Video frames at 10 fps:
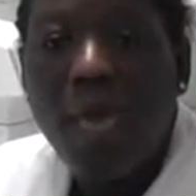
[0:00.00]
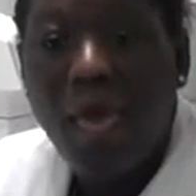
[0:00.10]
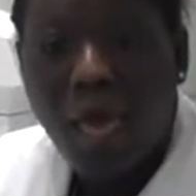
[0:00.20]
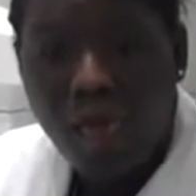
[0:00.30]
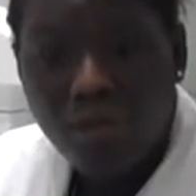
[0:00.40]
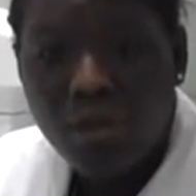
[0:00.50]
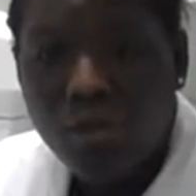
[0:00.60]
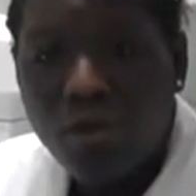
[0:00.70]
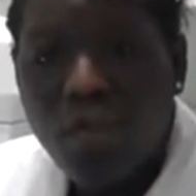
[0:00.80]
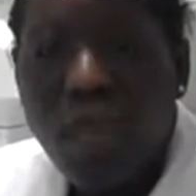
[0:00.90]
have a
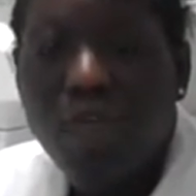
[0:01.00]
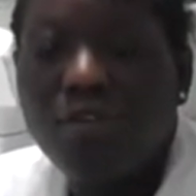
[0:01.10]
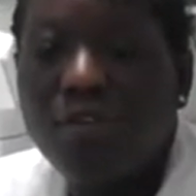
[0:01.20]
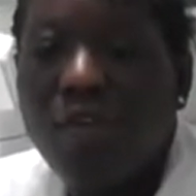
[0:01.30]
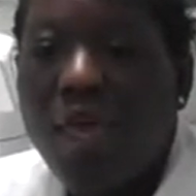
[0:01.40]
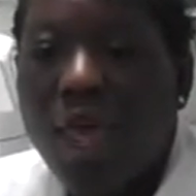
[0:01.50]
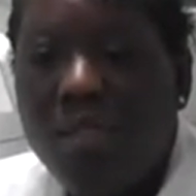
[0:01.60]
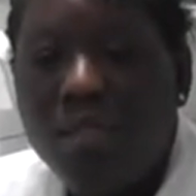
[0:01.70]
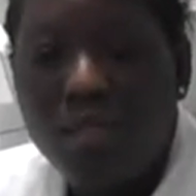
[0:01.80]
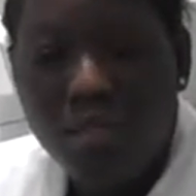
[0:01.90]
look at
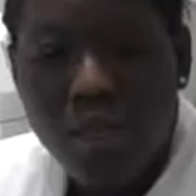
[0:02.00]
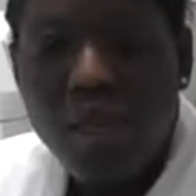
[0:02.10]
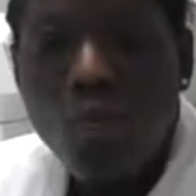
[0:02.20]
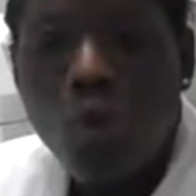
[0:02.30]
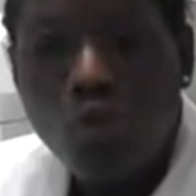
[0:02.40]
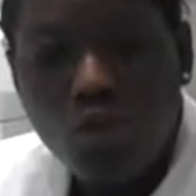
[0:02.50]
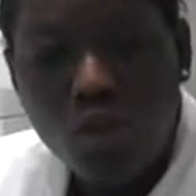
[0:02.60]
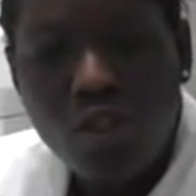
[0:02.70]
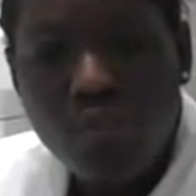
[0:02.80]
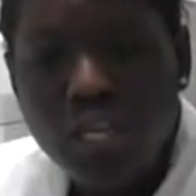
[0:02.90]
and see what
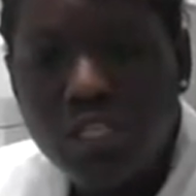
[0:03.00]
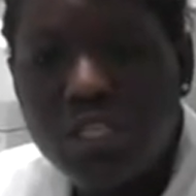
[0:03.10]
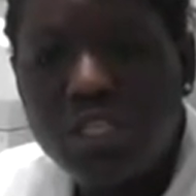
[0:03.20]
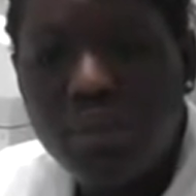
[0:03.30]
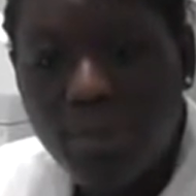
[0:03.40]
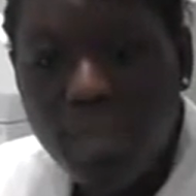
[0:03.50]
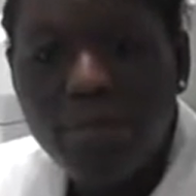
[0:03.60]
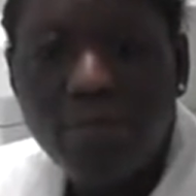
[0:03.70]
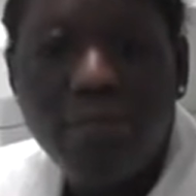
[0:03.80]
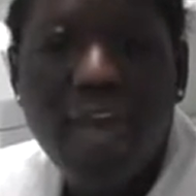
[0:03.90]
new species are
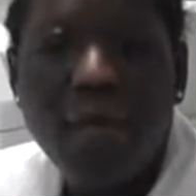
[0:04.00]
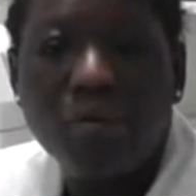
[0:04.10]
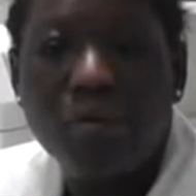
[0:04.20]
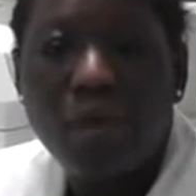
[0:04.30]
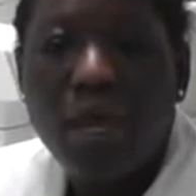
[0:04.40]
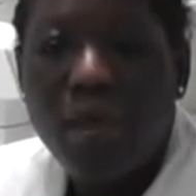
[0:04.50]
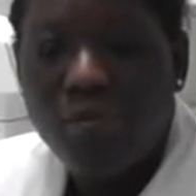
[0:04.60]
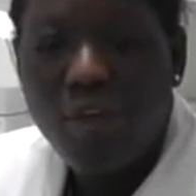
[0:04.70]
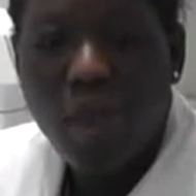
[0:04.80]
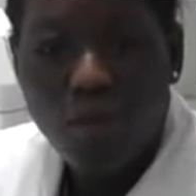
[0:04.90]
being found
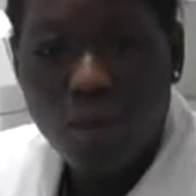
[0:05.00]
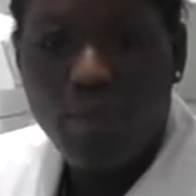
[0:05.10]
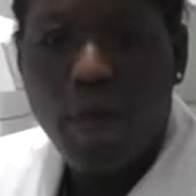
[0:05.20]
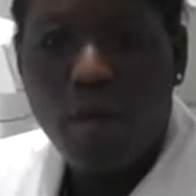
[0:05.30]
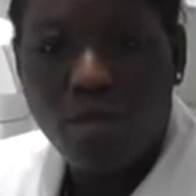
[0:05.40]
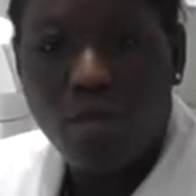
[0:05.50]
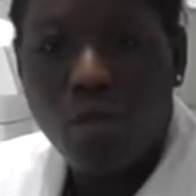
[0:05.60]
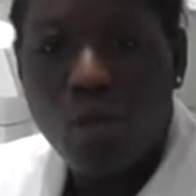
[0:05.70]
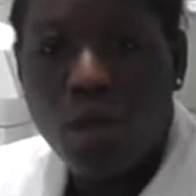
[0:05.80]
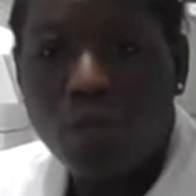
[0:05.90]
in various parts of
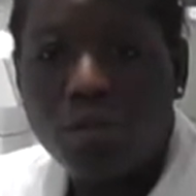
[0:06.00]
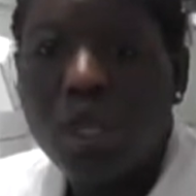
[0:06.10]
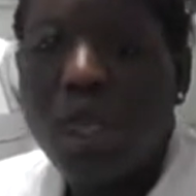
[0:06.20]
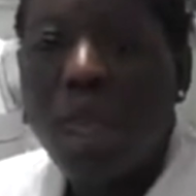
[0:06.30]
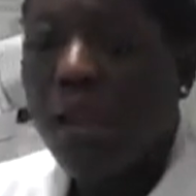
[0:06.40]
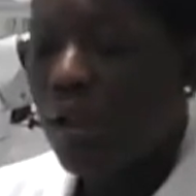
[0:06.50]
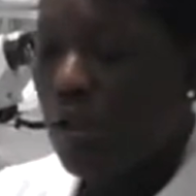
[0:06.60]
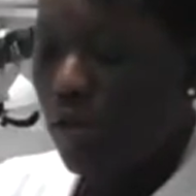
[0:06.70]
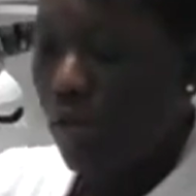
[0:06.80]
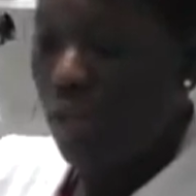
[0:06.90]
the world. And a
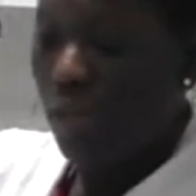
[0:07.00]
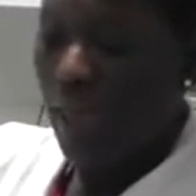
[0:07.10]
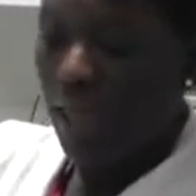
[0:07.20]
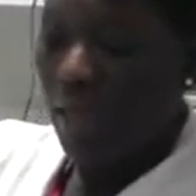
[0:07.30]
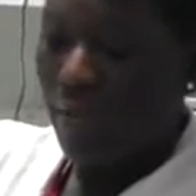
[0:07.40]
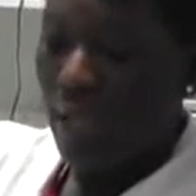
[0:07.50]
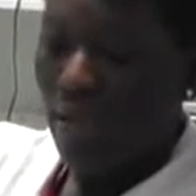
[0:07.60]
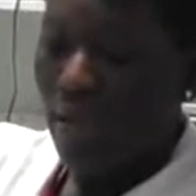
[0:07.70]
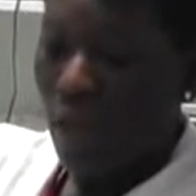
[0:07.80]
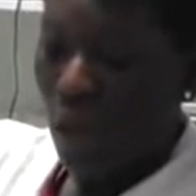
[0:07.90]
lot of the
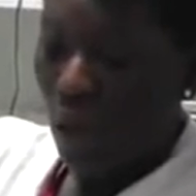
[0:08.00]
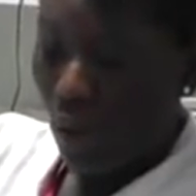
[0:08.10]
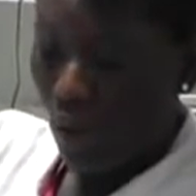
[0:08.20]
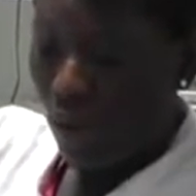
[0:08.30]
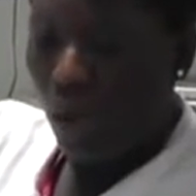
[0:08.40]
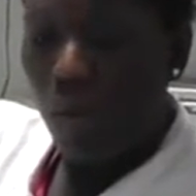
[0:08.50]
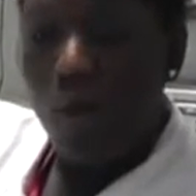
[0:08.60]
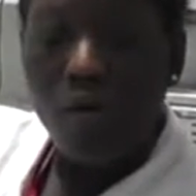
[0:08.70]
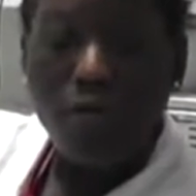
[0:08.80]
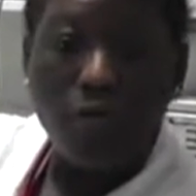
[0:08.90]
specimens also,
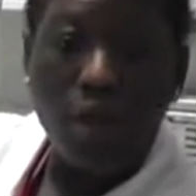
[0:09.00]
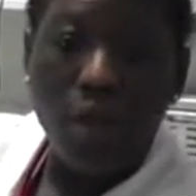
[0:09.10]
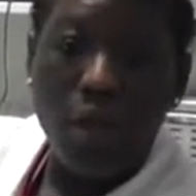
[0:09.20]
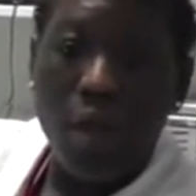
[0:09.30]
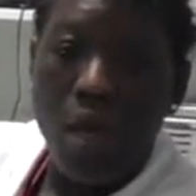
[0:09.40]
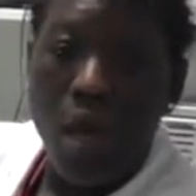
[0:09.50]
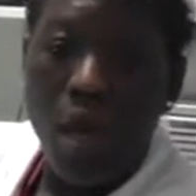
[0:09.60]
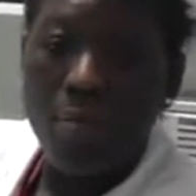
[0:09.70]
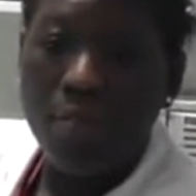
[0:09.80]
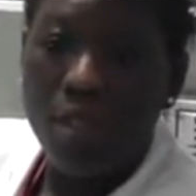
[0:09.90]
after
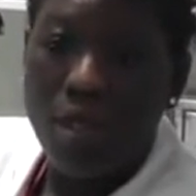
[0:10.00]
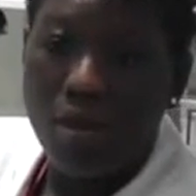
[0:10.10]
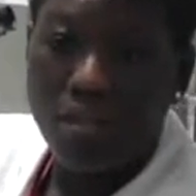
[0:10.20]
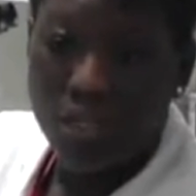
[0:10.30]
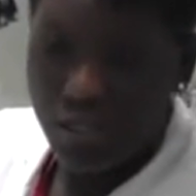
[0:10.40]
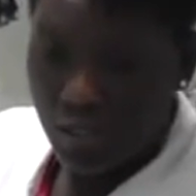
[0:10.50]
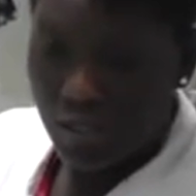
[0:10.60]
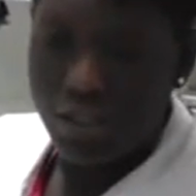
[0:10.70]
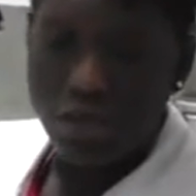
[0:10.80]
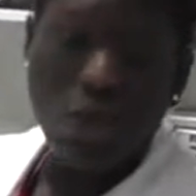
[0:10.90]

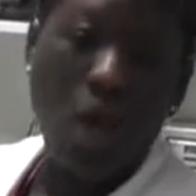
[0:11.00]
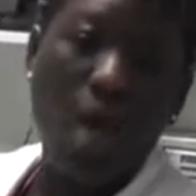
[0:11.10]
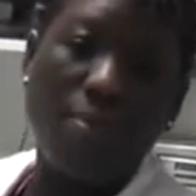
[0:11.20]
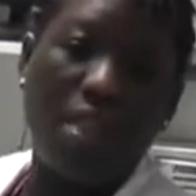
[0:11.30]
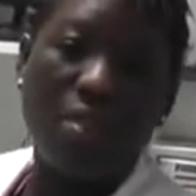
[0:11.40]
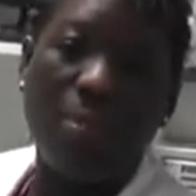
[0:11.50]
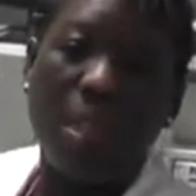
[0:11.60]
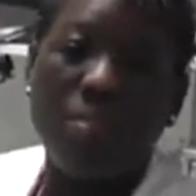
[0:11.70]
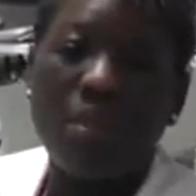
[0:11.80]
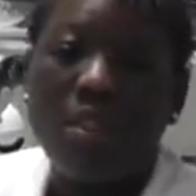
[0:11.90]
scientists describe their
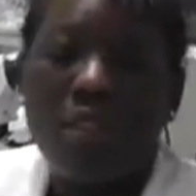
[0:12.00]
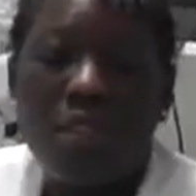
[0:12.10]
specimens in